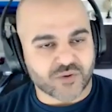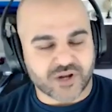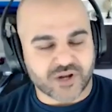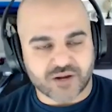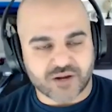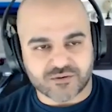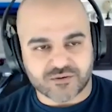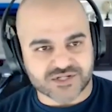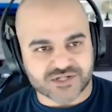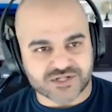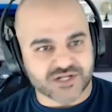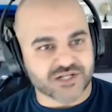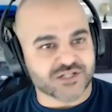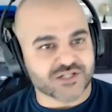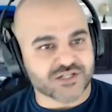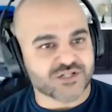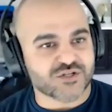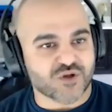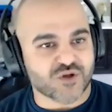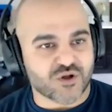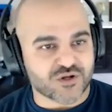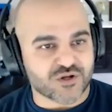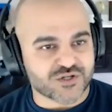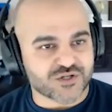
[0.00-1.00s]
I was at
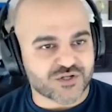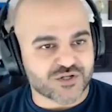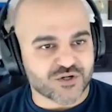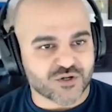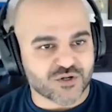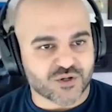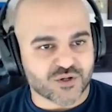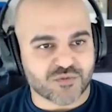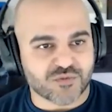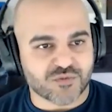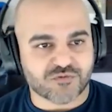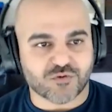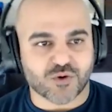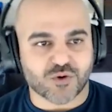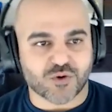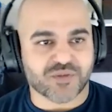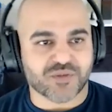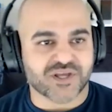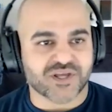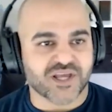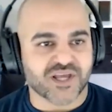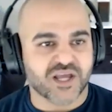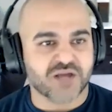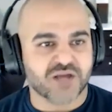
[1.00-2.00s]
Install Shield before it
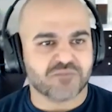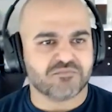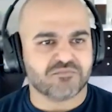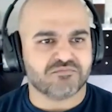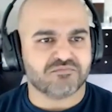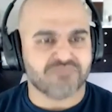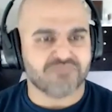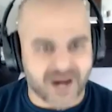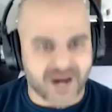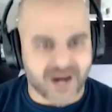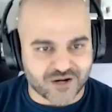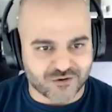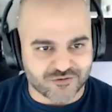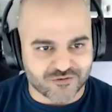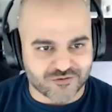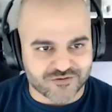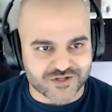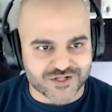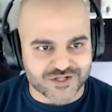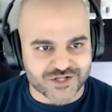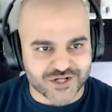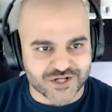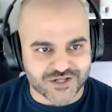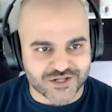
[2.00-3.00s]
became
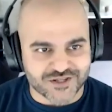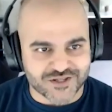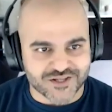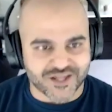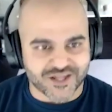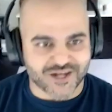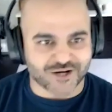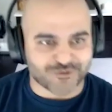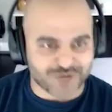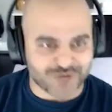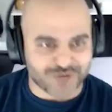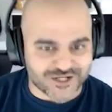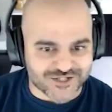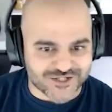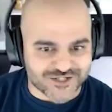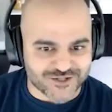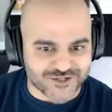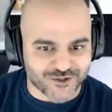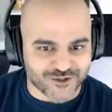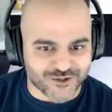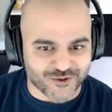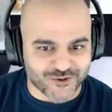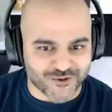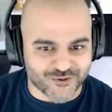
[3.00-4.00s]
Macrovision, then
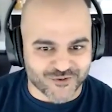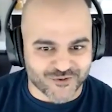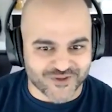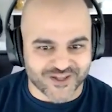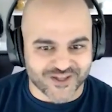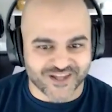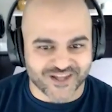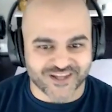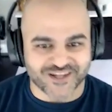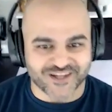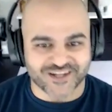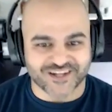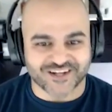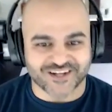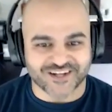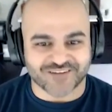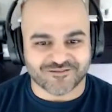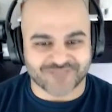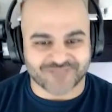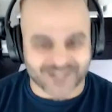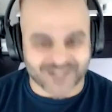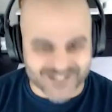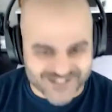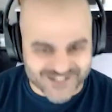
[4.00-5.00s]
Acresso, then
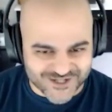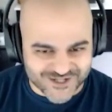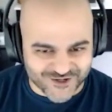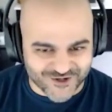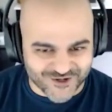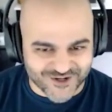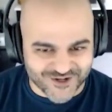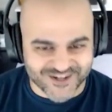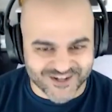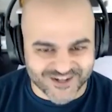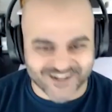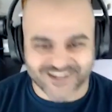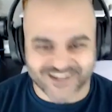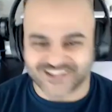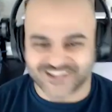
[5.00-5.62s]
Flexera,